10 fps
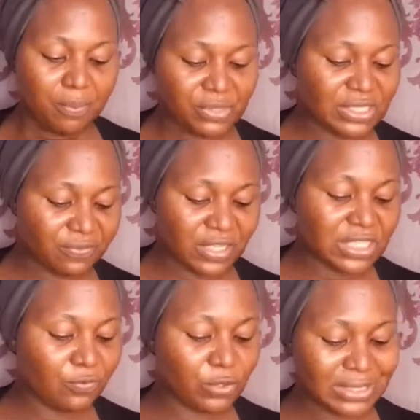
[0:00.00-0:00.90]

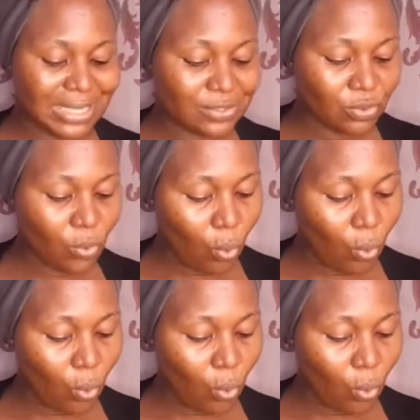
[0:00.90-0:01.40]
preservative was at